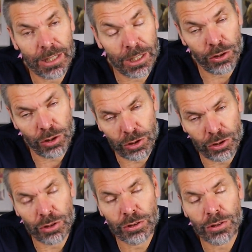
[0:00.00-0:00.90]
Then you
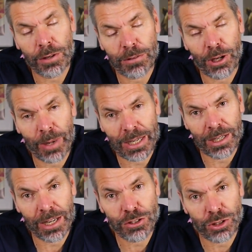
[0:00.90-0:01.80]
could use soft
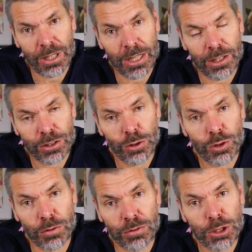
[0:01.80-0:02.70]
coagulation in a
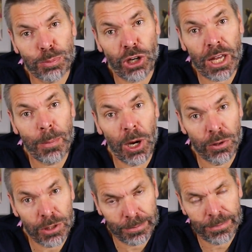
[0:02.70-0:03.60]
sort of spray
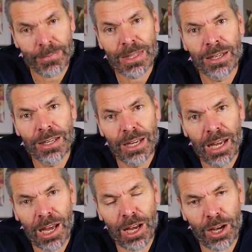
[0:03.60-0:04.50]
mode
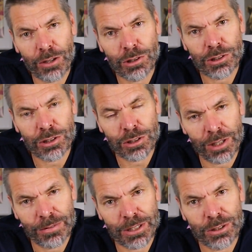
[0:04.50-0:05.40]
across the
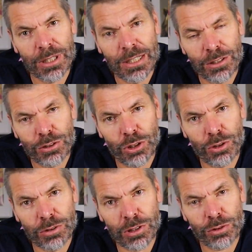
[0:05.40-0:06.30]
surface
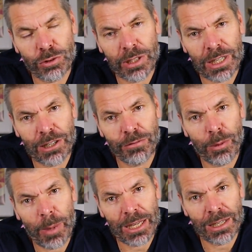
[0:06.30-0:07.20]
to destroy any
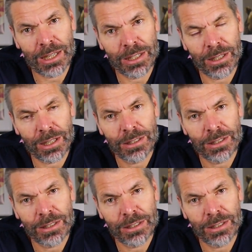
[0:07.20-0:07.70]
remaining